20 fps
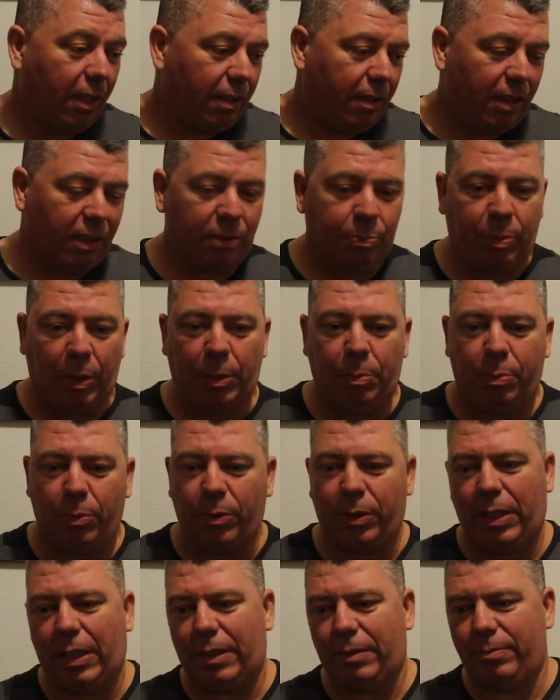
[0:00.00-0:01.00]
These people
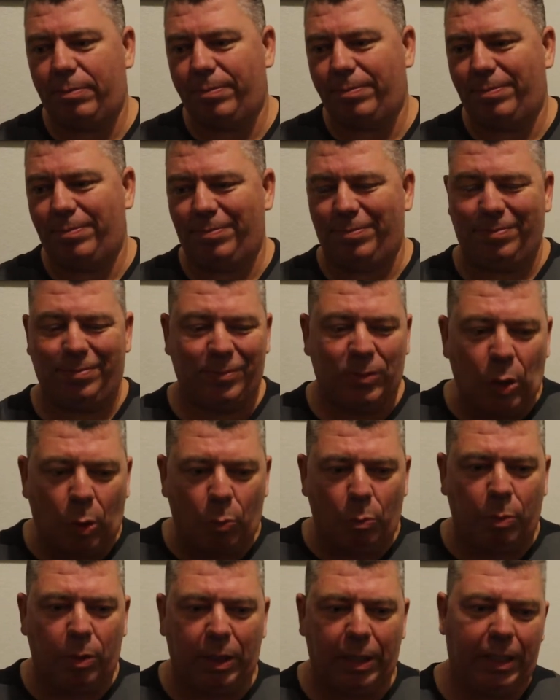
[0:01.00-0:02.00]
that
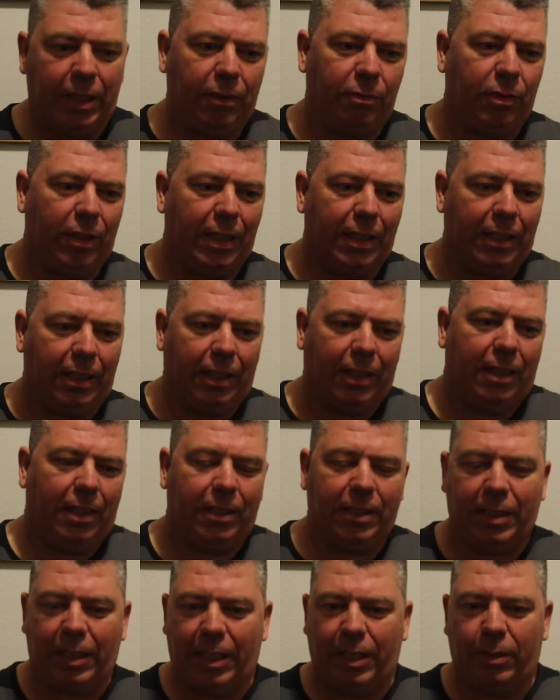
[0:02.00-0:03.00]
don't believe in
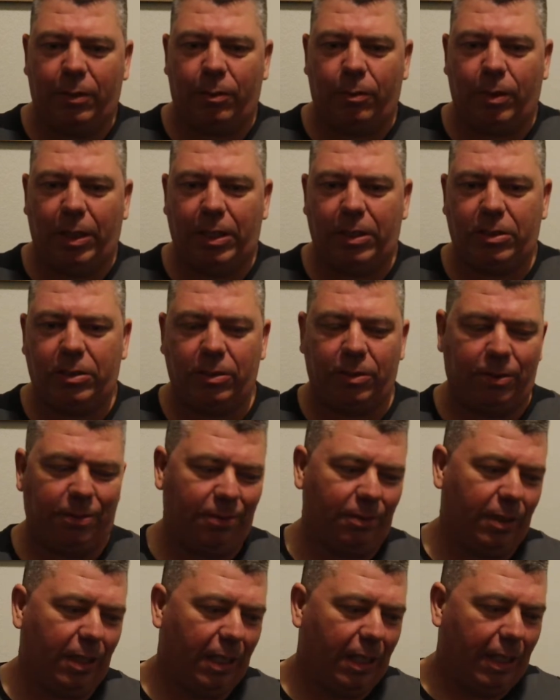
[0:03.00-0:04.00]

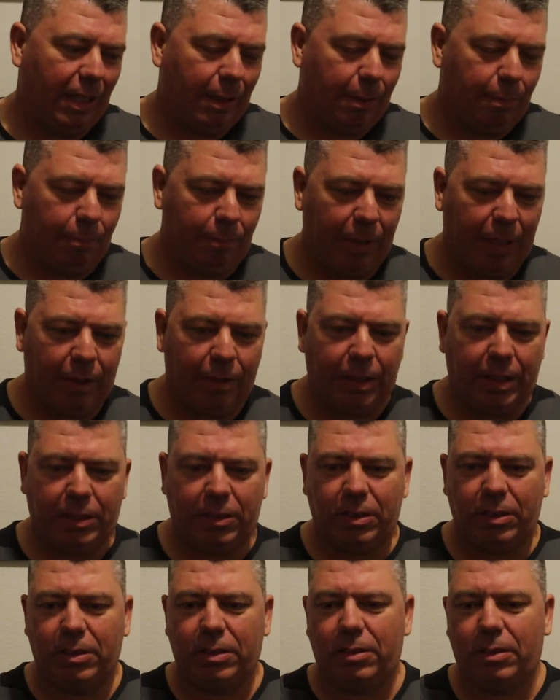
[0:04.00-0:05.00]
interracial
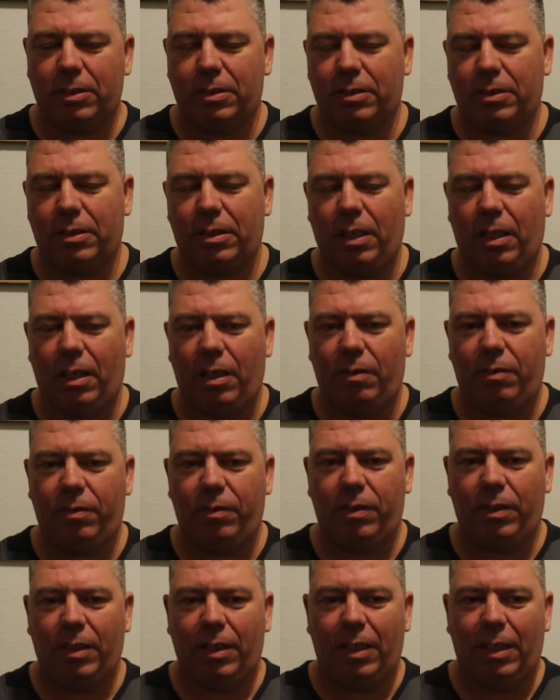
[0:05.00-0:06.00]
marriages and stuff,